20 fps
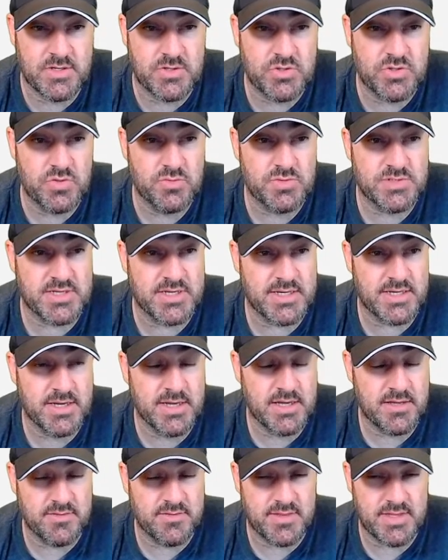using
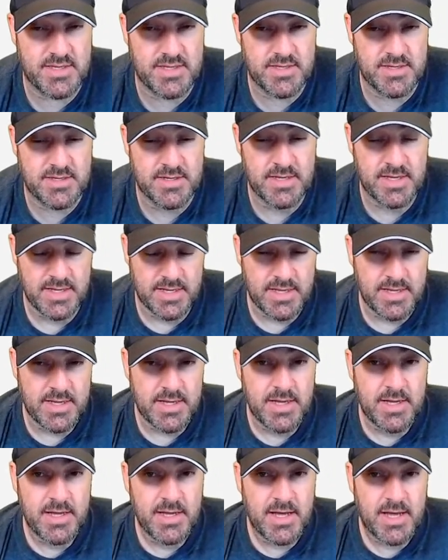the
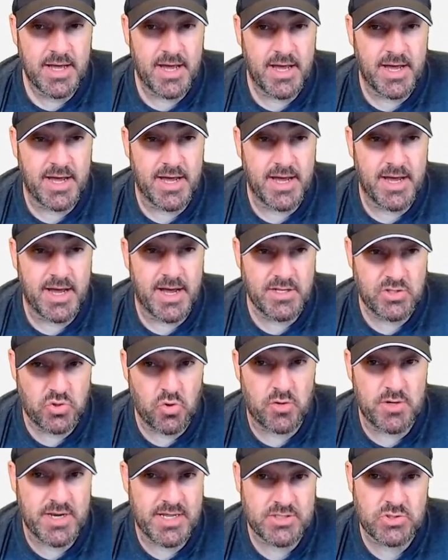uh, a
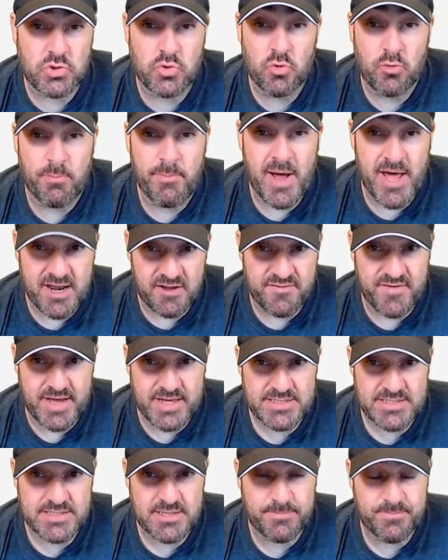.dot net tool
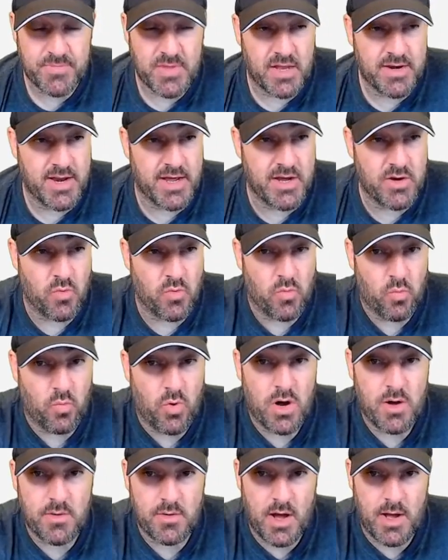manifest. Now,
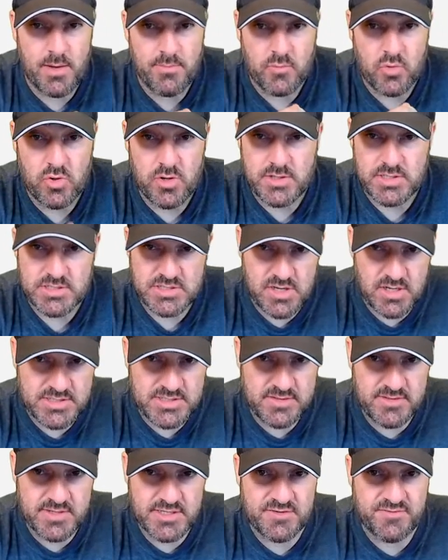what I'm going to discuss
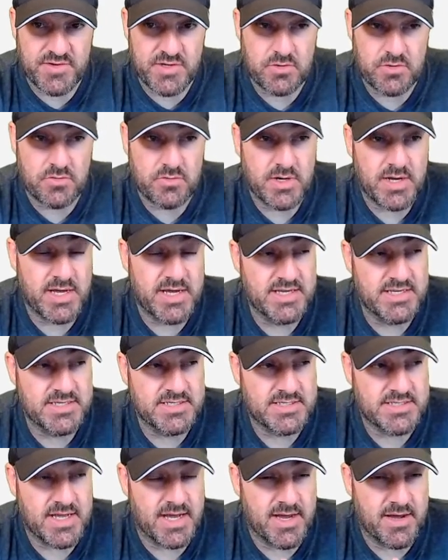in this video
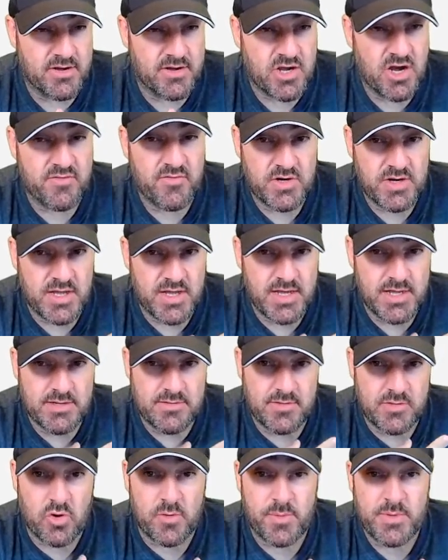is uh, covered in
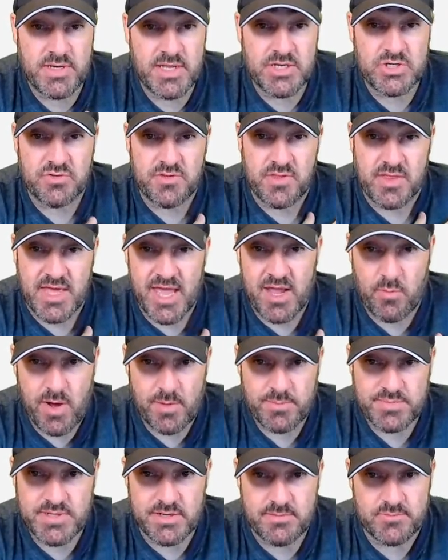the documentation on the Cake
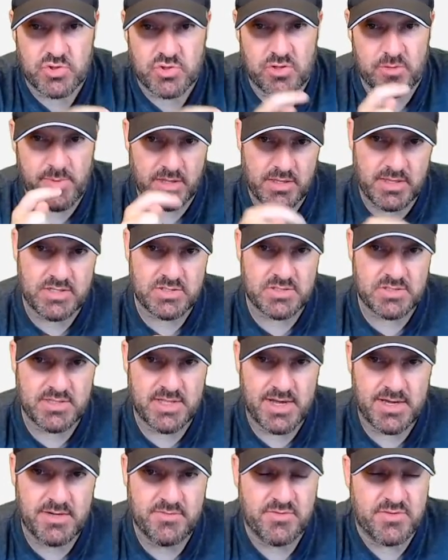website, so there'll be a link to
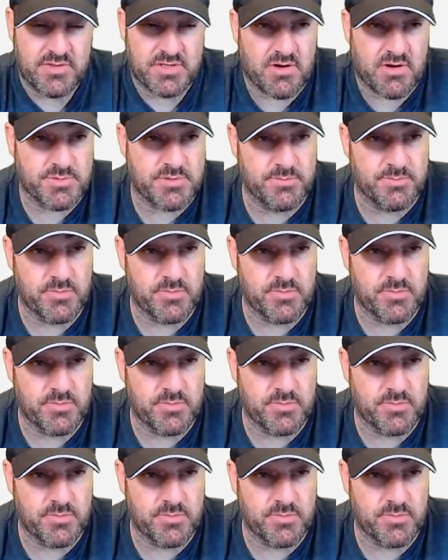that in the description